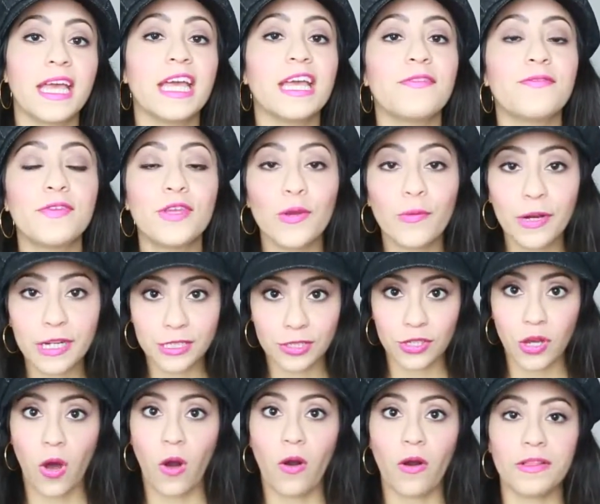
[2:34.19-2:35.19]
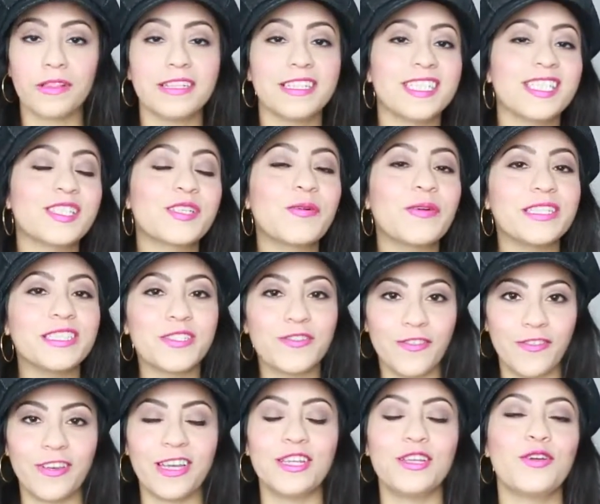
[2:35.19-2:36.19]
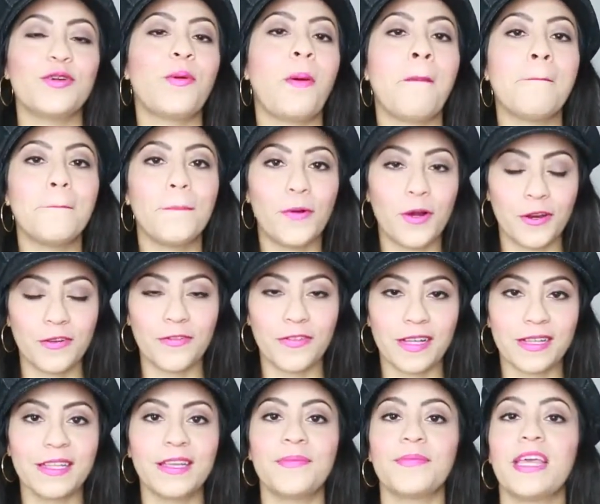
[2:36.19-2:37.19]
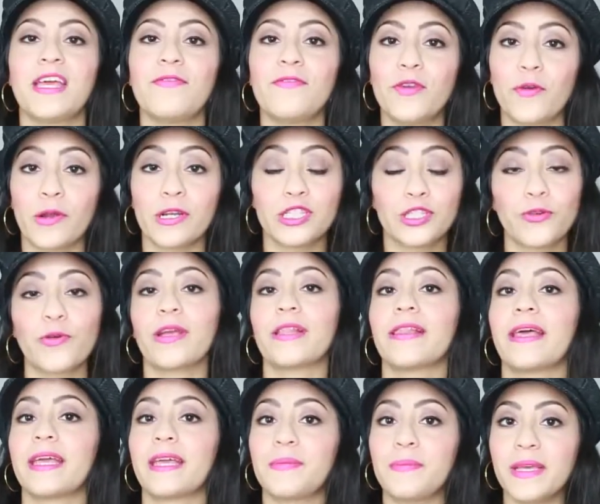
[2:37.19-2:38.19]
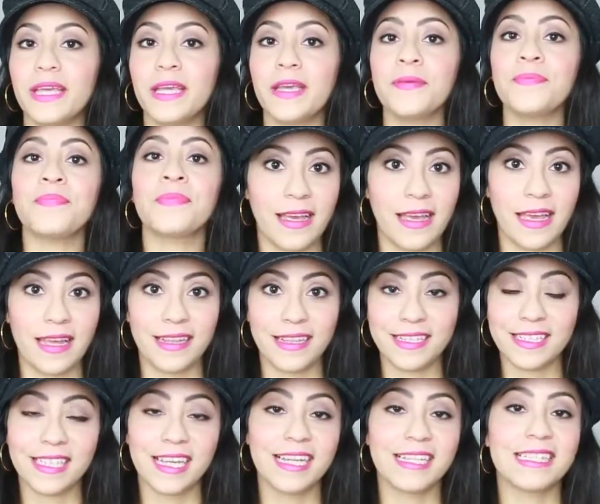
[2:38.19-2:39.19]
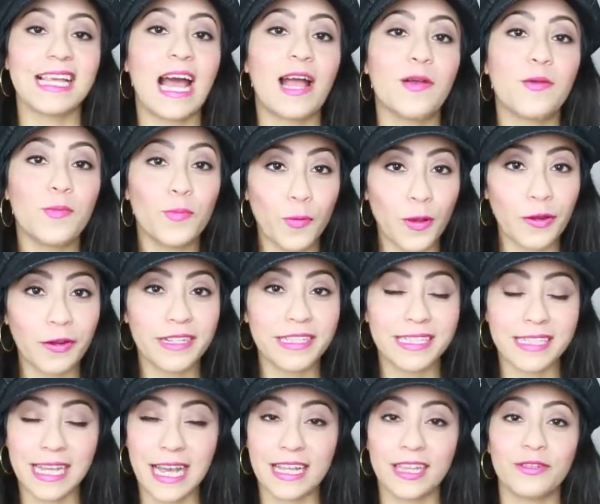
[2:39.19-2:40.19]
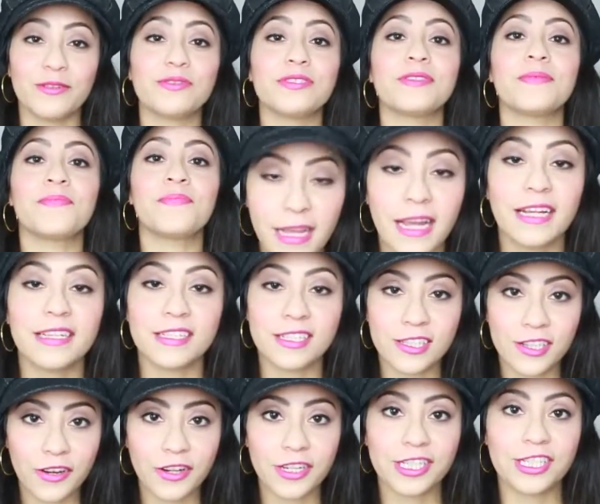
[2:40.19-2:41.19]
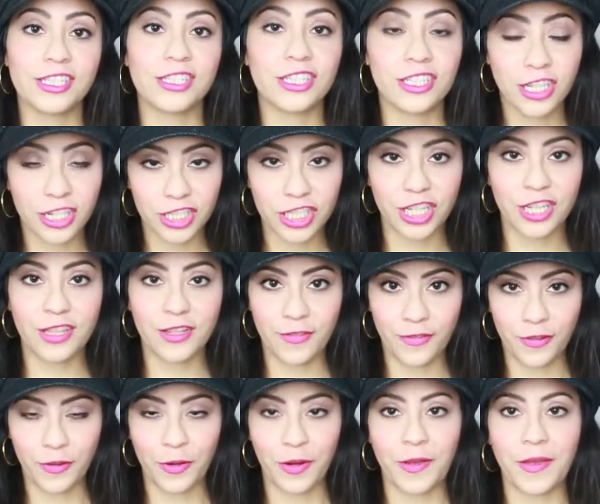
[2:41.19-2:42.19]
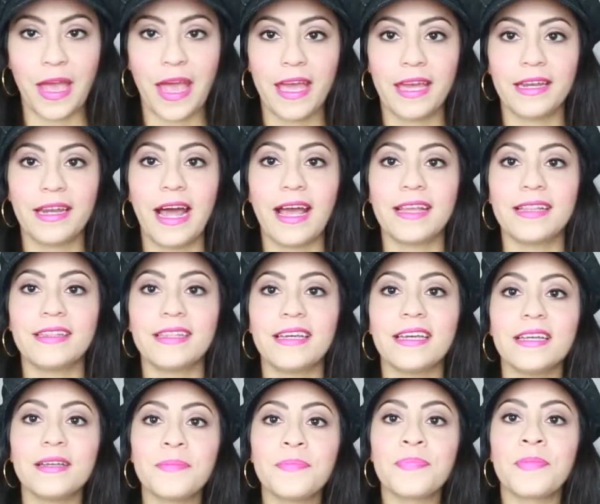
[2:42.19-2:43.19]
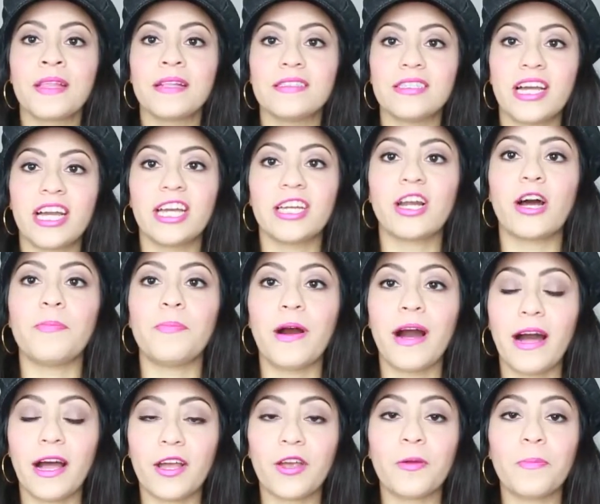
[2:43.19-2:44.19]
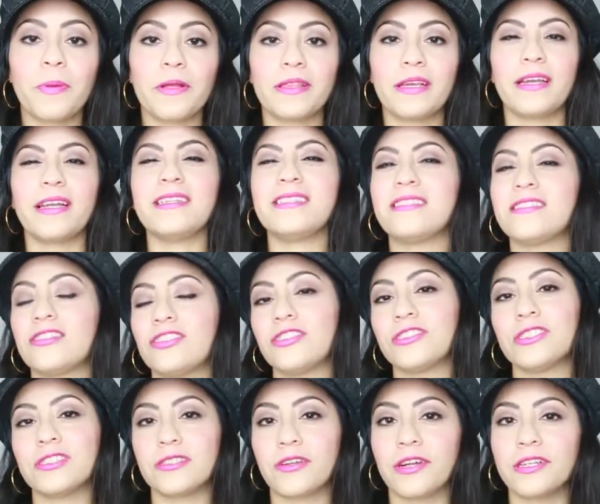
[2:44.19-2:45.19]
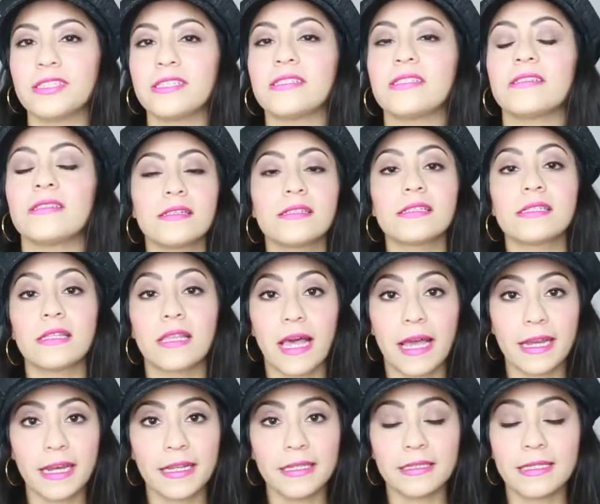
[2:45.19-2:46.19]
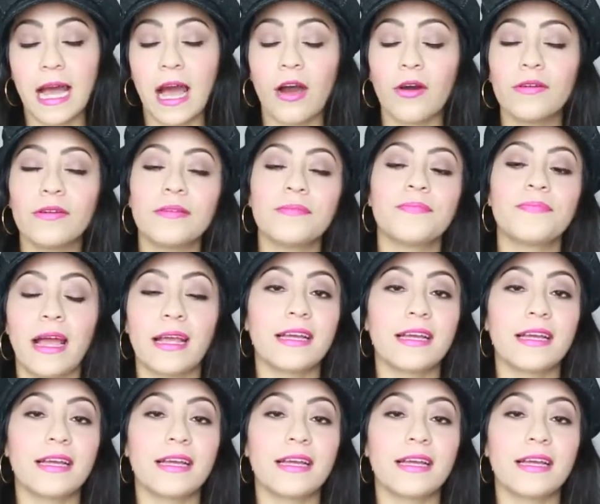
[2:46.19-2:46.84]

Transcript: If you are tall, this is going to fit you perfectly. If you're short like me, in this case I am wearing sandals, it starts touching the floor, and I did tie it up higher, but then it just starts sliding down.